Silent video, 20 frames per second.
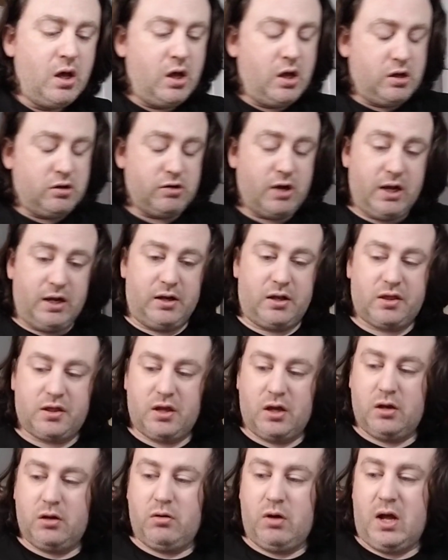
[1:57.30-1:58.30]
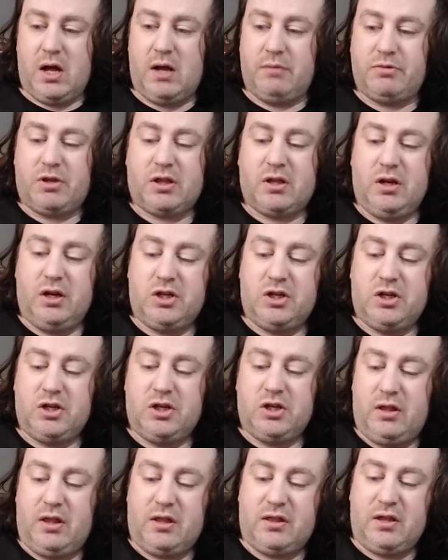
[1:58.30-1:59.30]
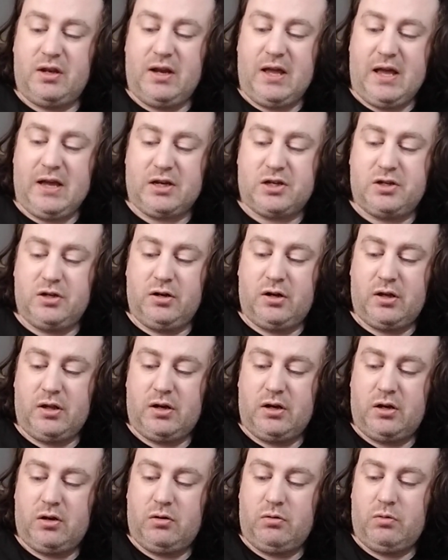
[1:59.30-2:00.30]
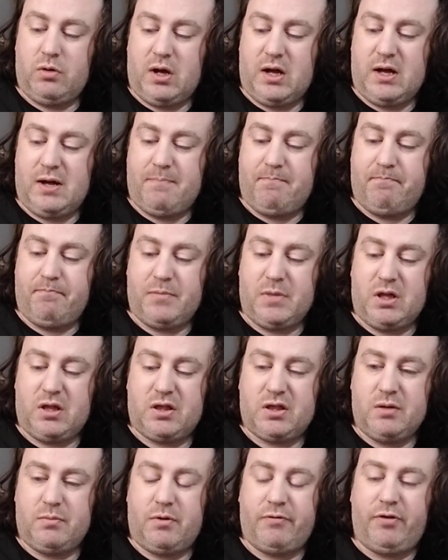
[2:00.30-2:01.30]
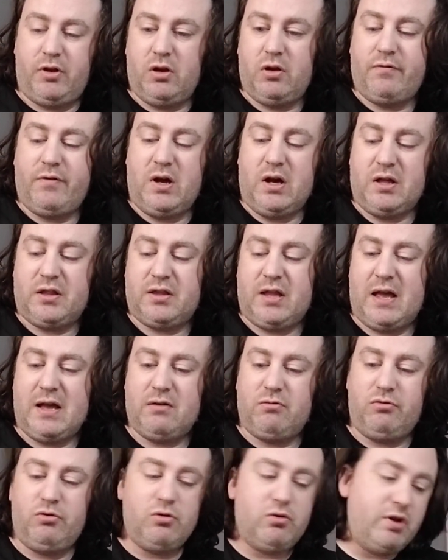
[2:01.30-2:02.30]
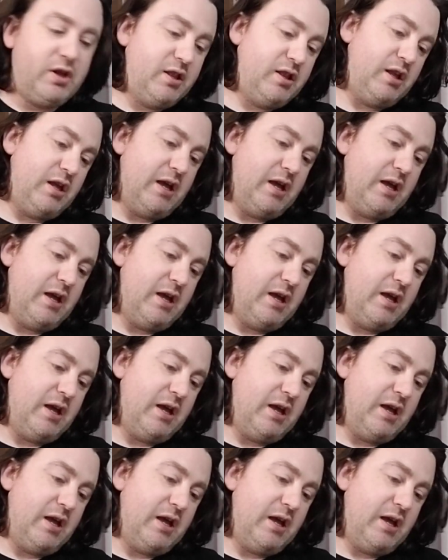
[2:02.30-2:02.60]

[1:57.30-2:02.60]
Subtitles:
Right, so I'm just going to show you this in action because I know some of you have asked how noisy